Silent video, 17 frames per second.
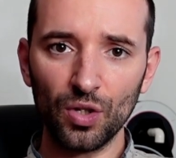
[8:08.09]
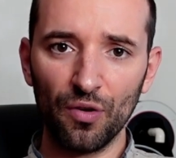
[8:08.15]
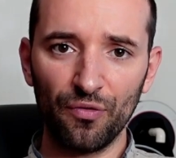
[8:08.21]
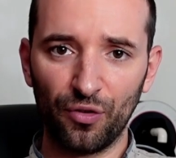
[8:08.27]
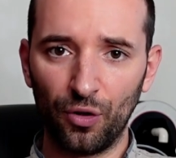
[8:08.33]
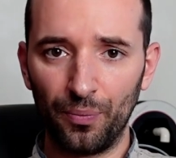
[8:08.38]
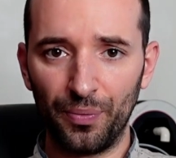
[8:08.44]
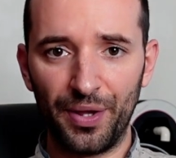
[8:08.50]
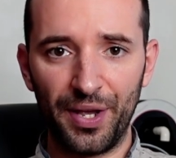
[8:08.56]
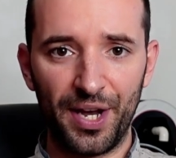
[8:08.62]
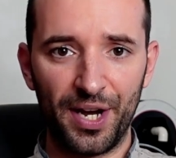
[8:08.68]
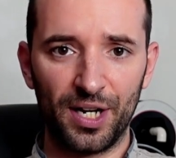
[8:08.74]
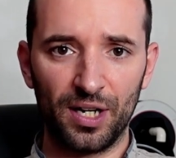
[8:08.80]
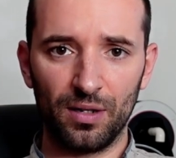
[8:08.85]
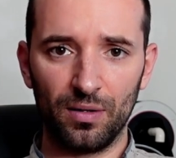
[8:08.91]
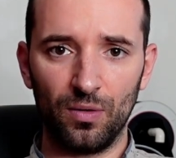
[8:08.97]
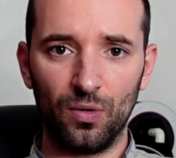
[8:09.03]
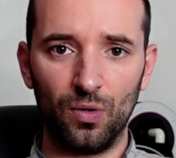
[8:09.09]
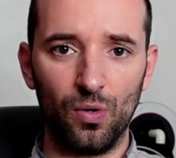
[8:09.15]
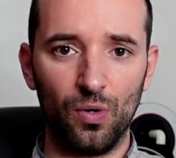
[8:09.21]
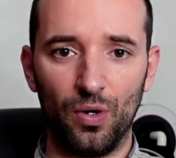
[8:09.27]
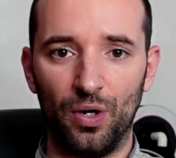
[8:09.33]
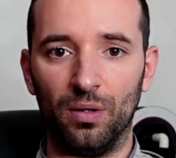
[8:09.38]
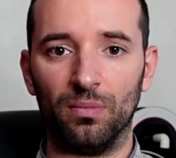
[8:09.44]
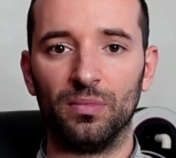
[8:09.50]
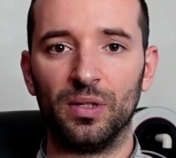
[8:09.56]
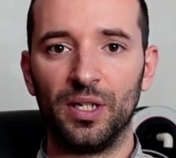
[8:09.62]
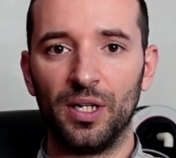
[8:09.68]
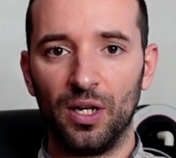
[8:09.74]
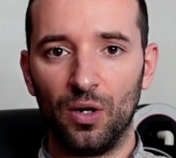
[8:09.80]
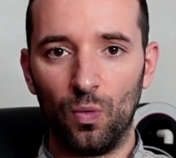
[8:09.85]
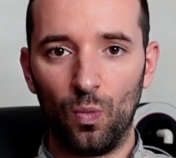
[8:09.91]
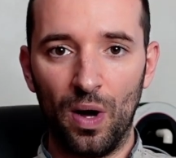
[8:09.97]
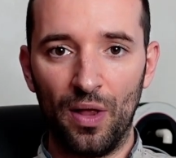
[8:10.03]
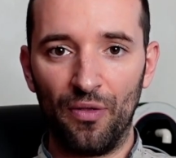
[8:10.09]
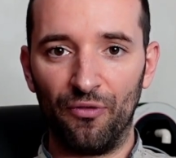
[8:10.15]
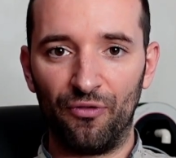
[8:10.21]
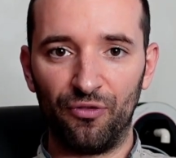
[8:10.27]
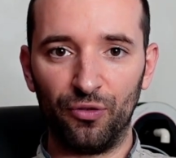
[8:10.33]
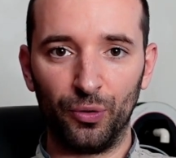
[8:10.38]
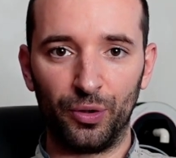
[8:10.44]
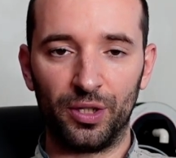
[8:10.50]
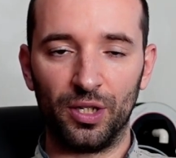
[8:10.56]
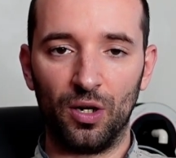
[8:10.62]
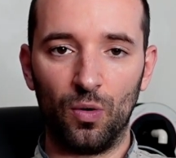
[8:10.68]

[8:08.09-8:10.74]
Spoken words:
from there, or 1 foot